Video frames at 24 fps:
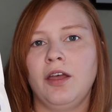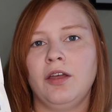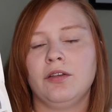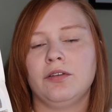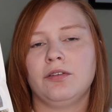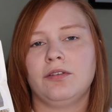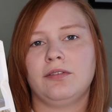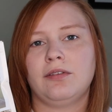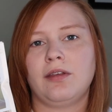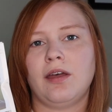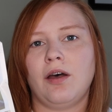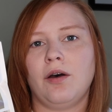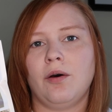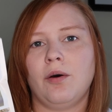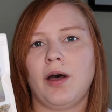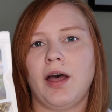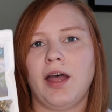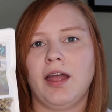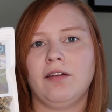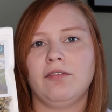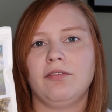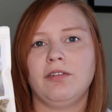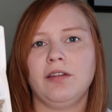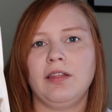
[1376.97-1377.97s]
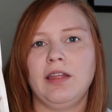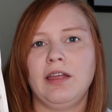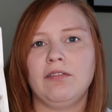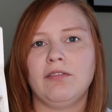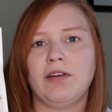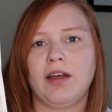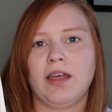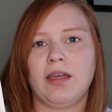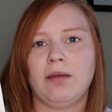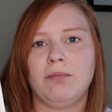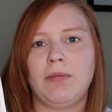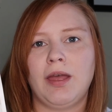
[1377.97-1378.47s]
So I really
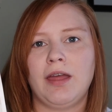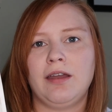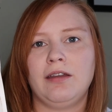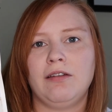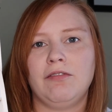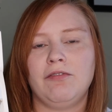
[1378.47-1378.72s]
recommend,